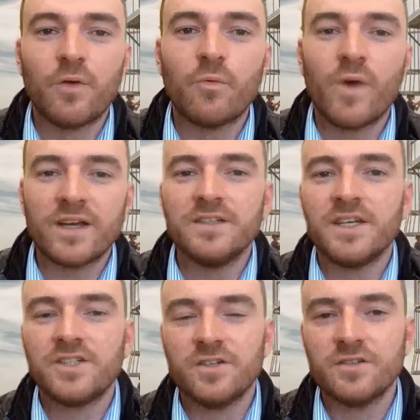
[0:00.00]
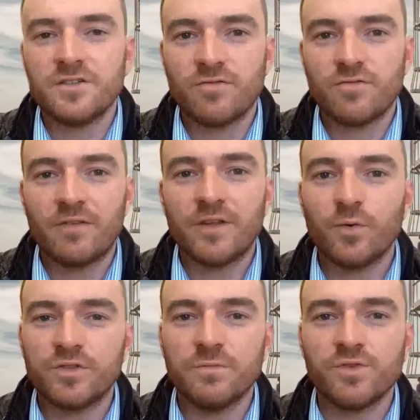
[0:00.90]
Following wet conditions throughout the
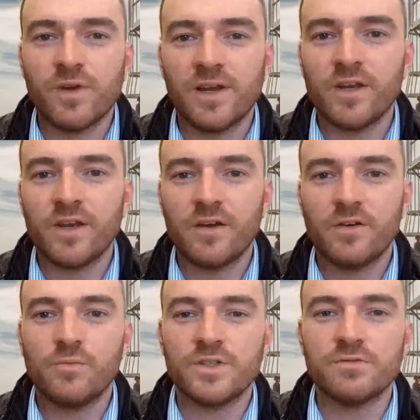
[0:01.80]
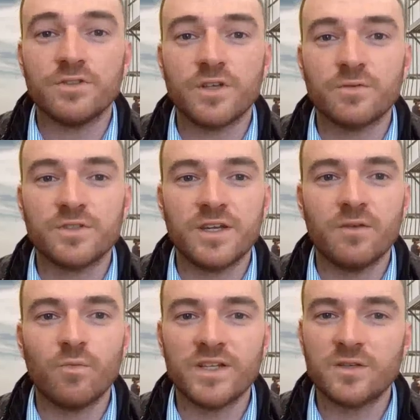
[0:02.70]
autumn drilling window, which resulted
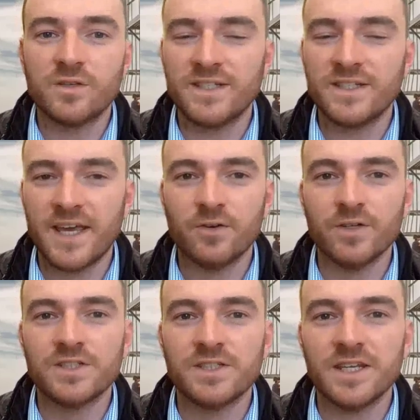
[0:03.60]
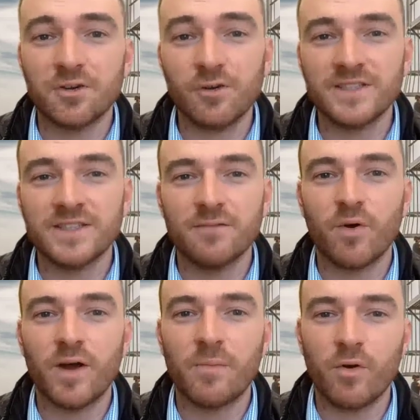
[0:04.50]
in winter wheat acreage decreasing
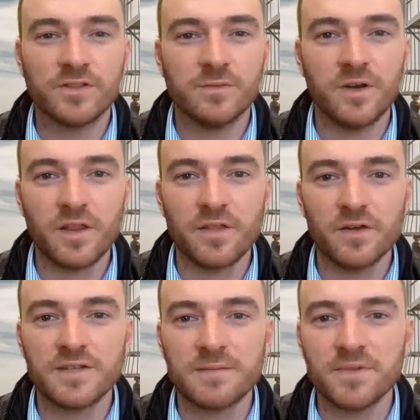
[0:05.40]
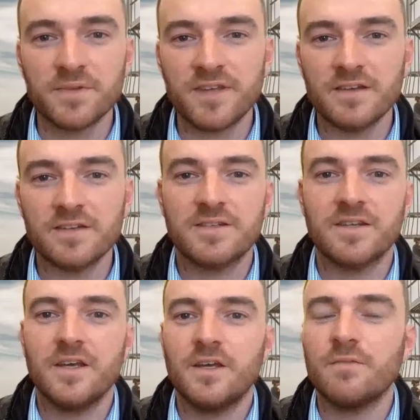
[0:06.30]
by approximately
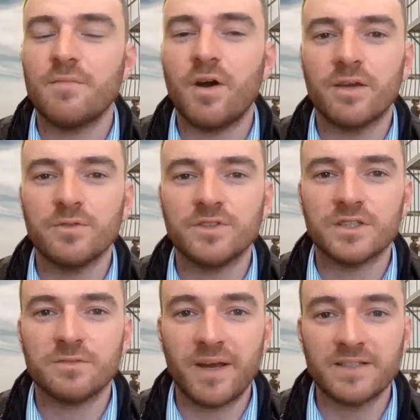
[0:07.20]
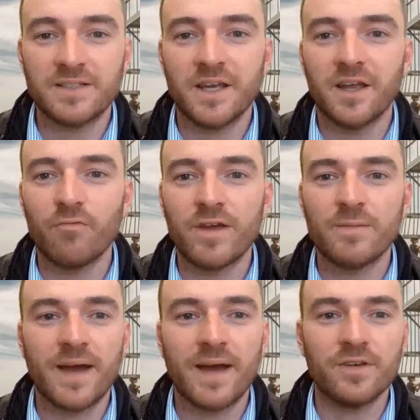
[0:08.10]
13%, the market was expecting a
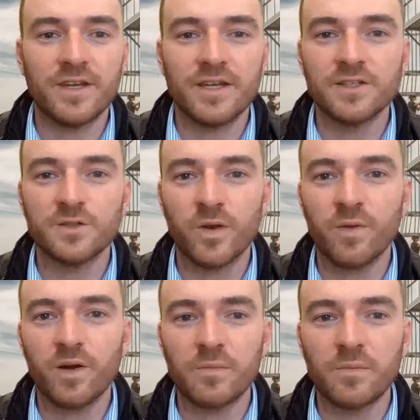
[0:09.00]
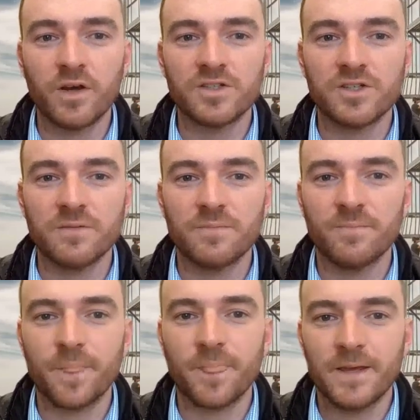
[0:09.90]
rebound in spring barley production.